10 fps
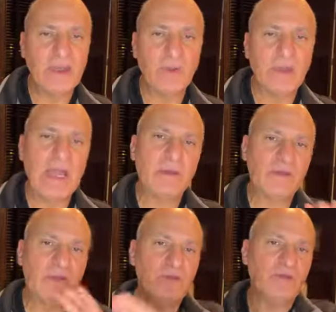and it will allow
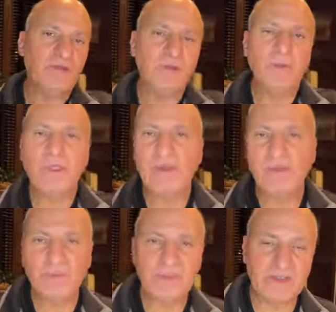us to use Volumen
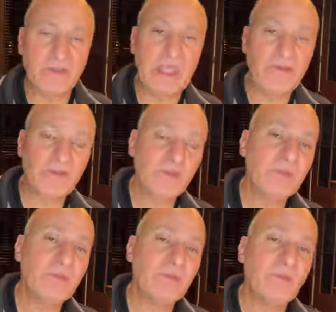in places that we haven't
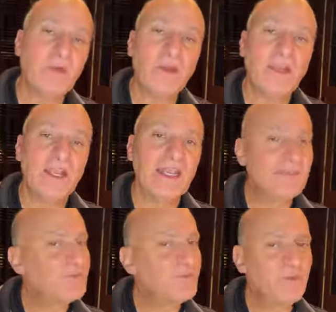used it before,
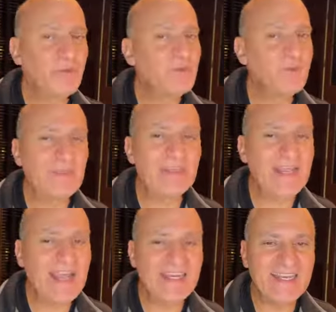because it's Volumen's
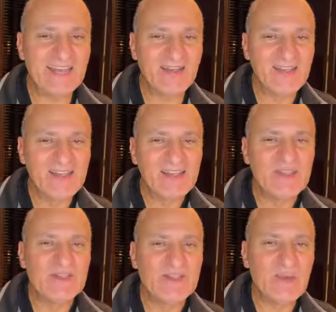big daddy now.
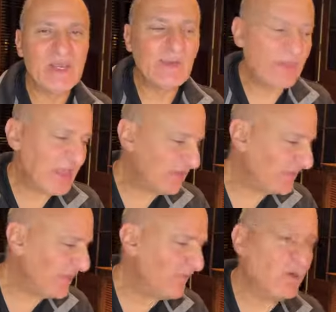So anyway,
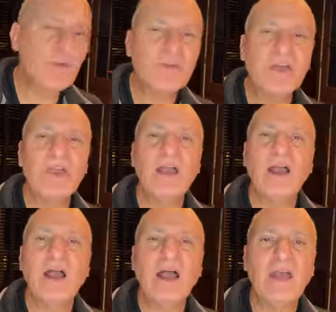thanks a lot, folks.
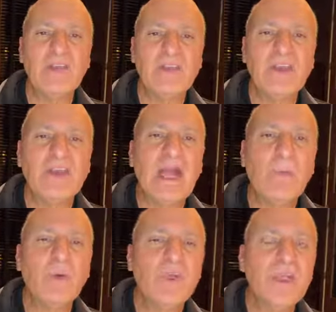I'll see you in a
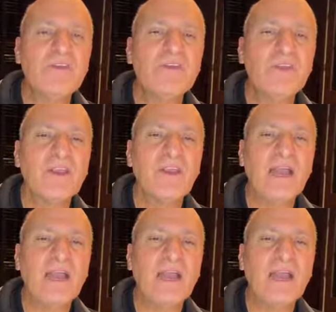couple weeks.